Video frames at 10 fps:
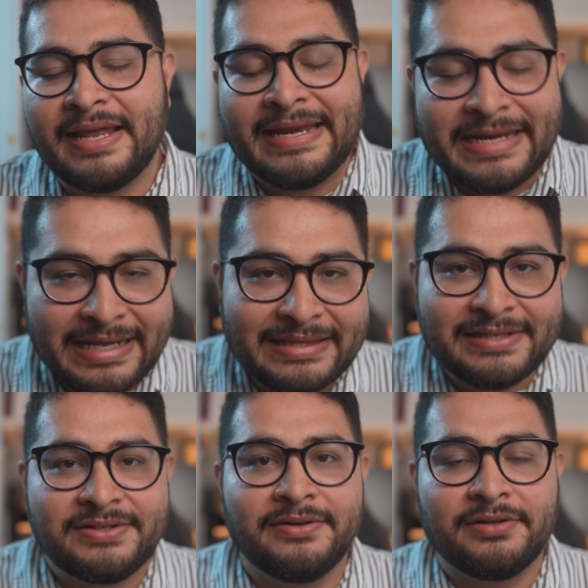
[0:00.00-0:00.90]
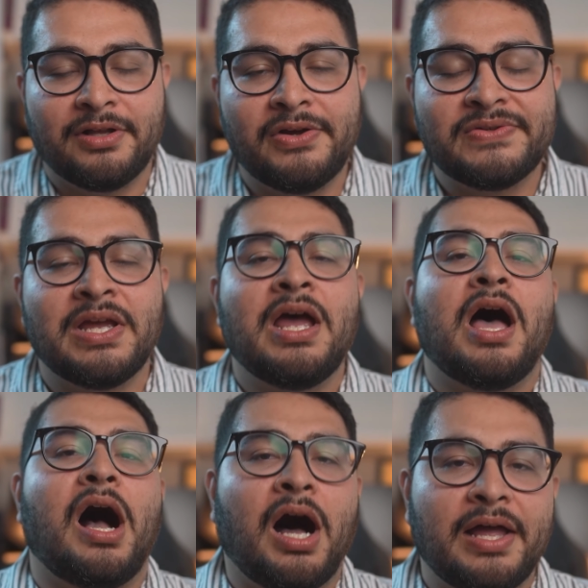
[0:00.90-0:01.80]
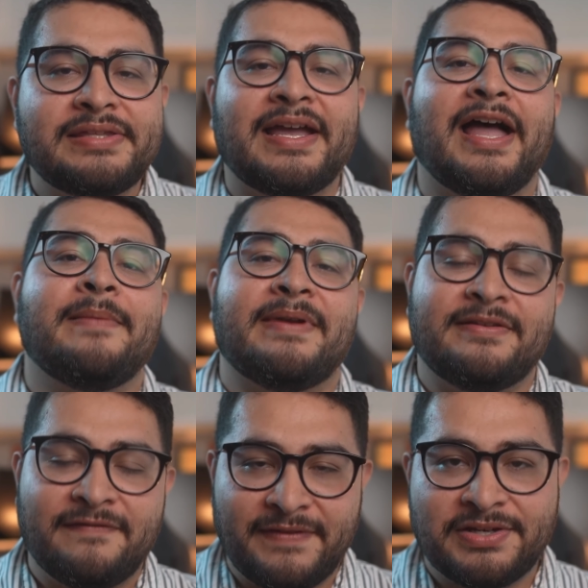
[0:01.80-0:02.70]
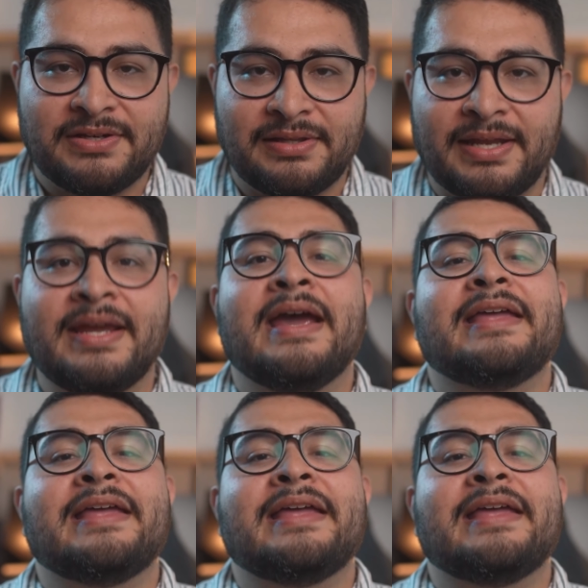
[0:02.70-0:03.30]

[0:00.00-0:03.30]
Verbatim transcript: They need this to close on time and efficiently.